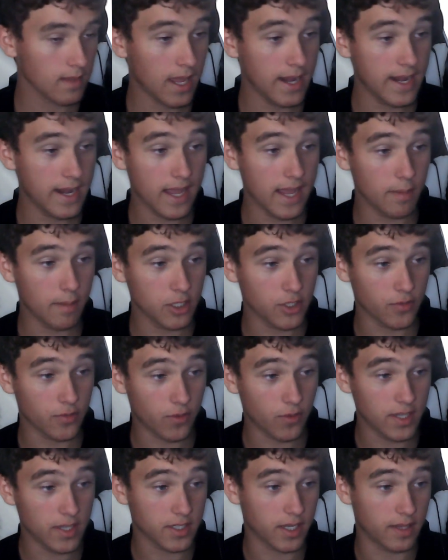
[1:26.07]
He had a bunch of
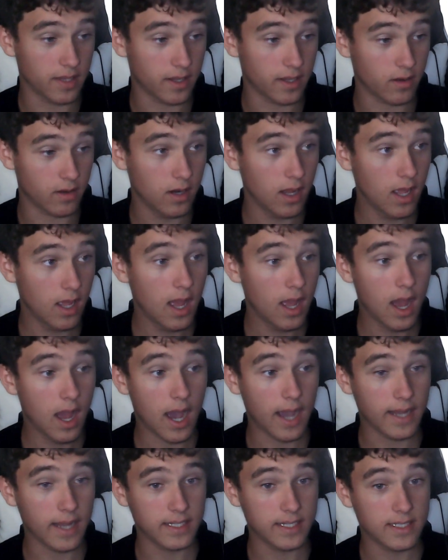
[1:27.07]
friends on there.
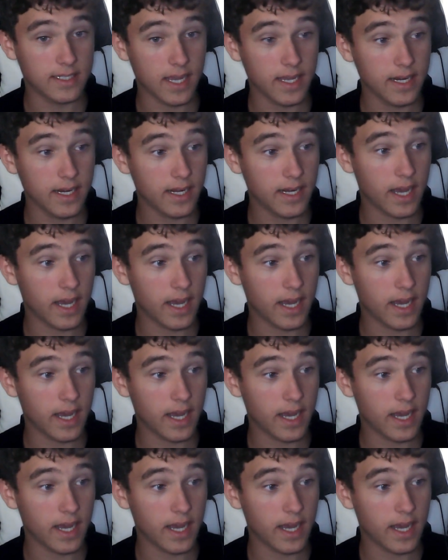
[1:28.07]
I decided